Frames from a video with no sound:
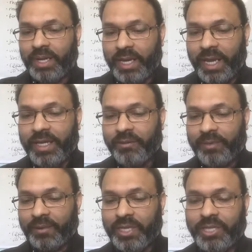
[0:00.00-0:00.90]
laying a
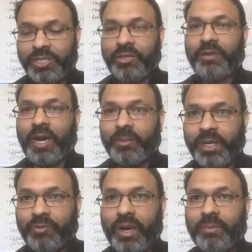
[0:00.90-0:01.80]
foundation of
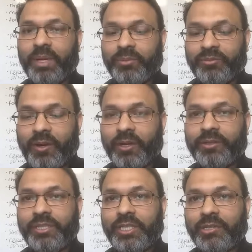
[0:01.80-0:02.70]
Arabic grammar,
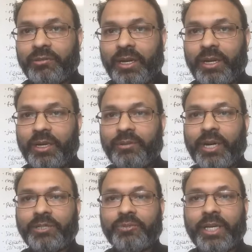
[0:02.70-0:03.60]
morphology,
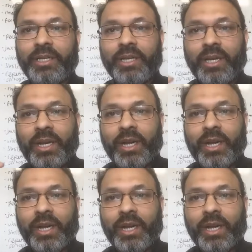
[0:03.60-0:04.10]
rhetoric,